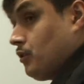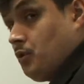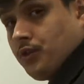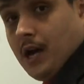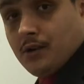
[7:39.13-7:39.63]

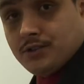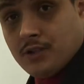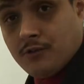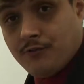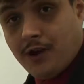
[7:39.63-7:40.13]

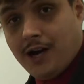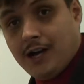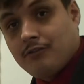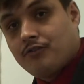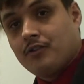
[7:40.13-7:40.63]

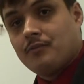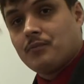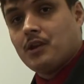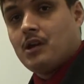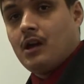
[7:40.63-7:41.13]
2005,
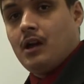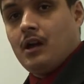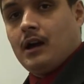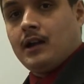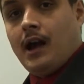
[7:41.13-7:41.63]

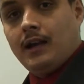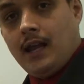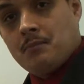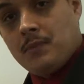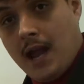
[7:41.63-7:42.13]
a guy named